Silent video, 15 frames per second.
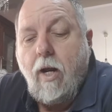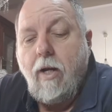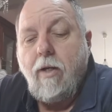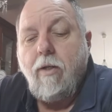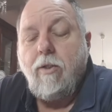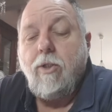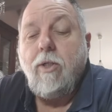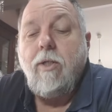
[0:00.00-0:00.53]
A
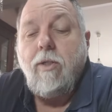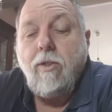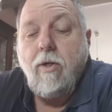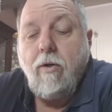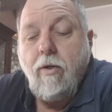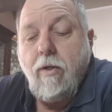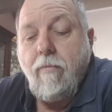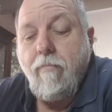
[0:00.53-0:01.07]
to
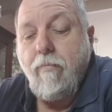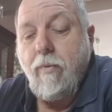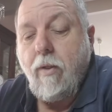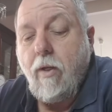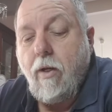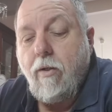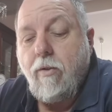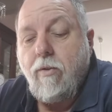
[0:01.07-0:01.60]
G,
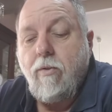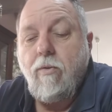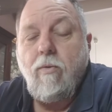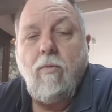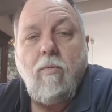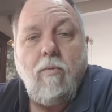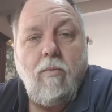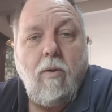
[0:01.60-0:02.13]
goes
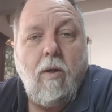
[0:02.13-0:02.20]
to